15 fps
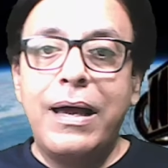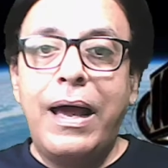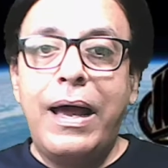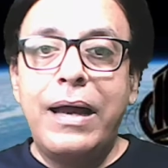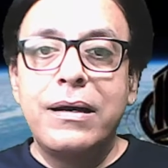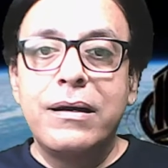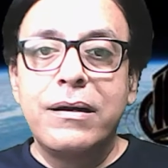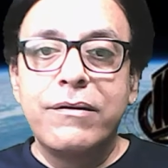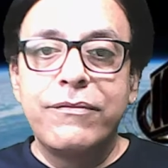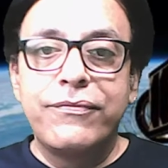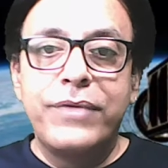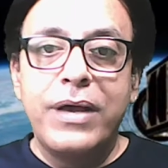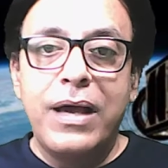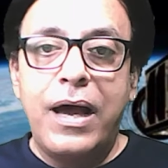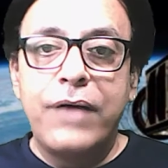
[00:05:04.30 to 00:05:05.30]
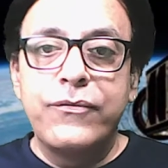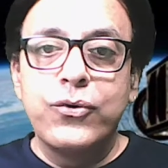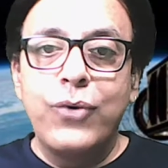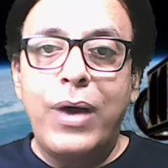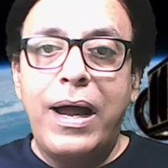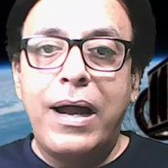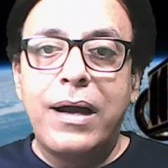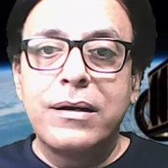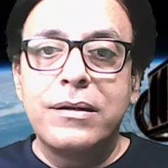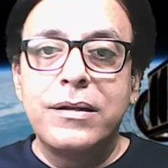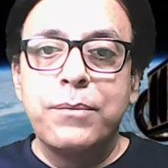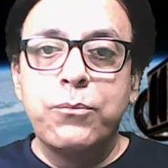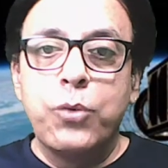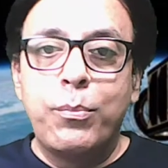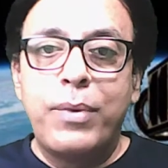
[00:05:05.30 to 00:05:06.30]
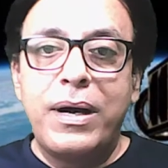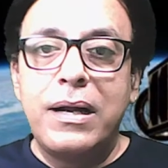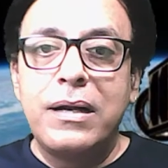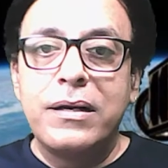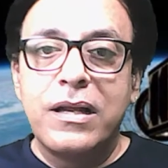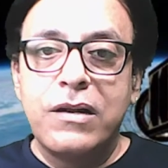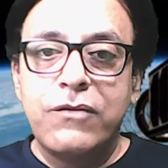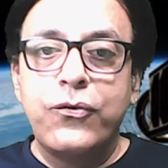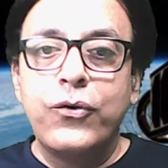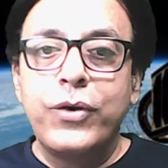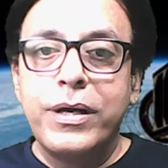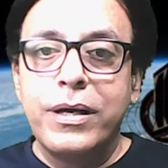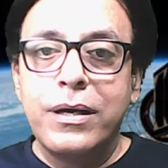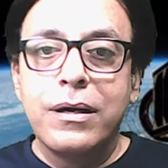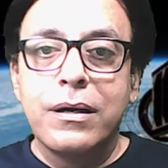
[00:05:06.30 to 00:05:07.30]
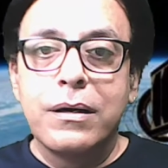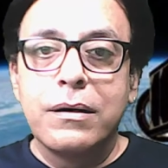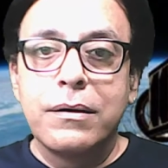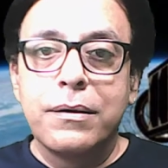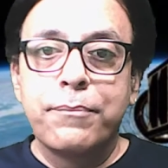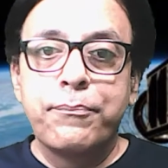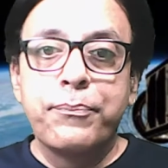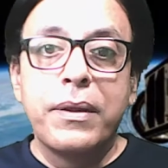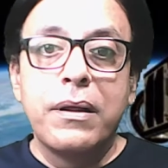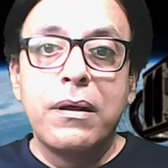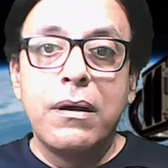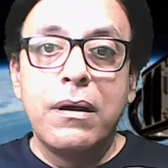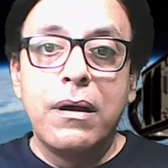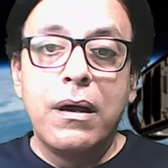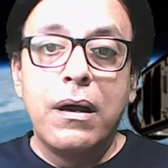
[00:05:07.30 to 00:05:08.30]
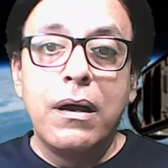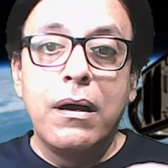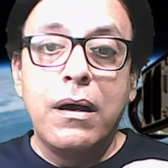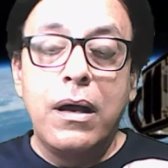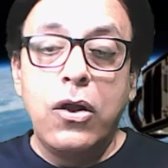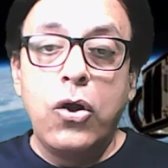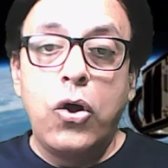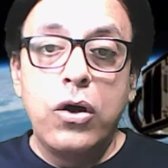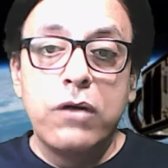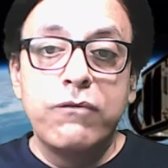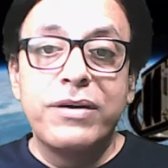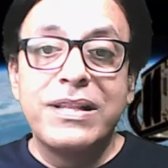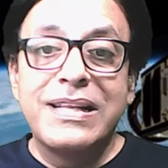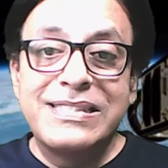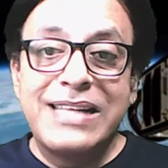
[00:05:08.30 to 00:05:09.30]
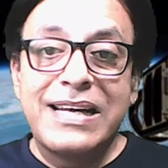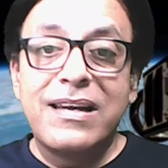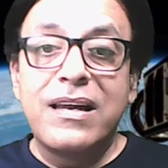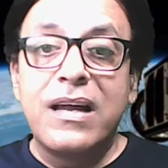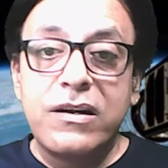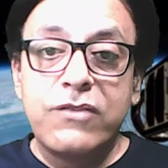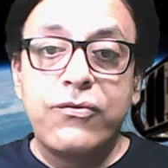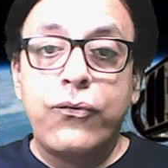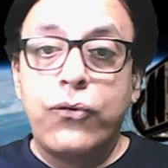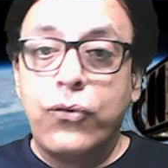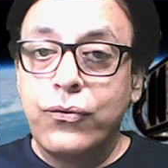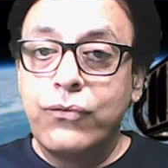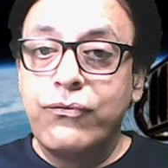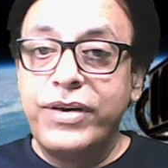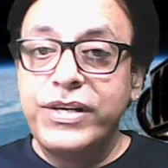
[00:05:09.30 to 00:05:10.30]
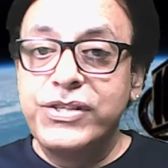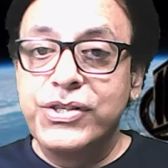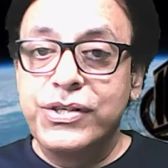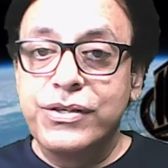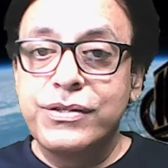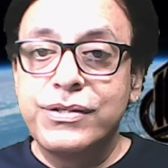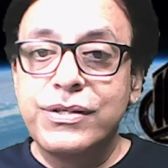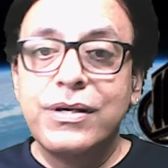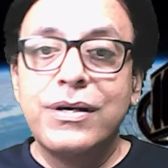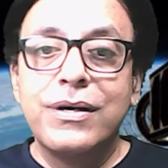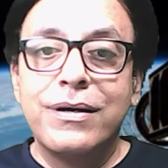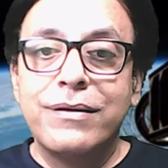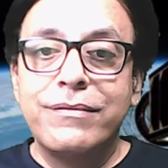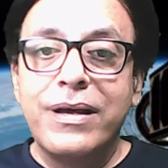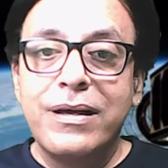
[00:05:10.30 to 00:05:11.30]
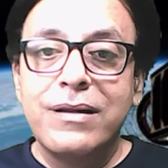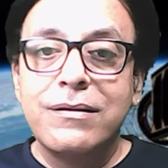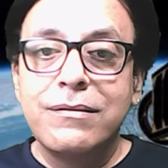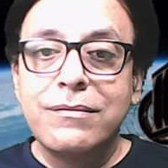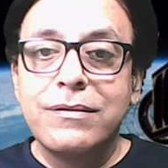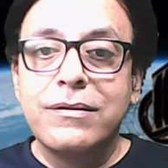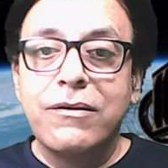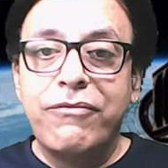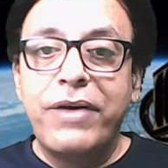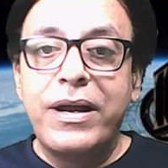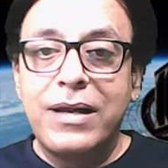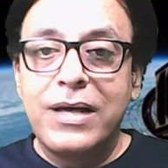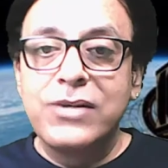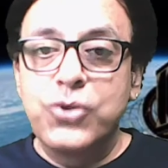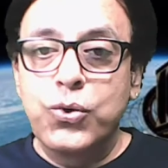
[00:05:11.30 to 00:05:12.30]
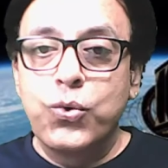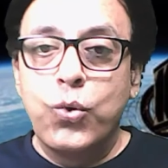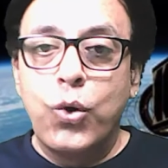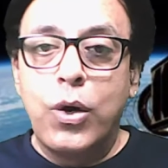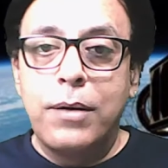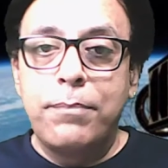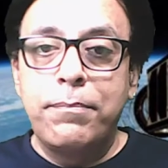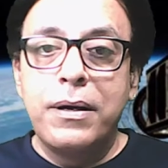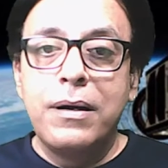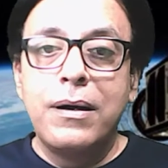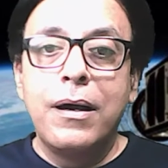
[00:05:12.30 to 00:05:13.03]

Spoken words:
And if they have to add the mobile telephony along with the satellite phone features, then the weight has to go up.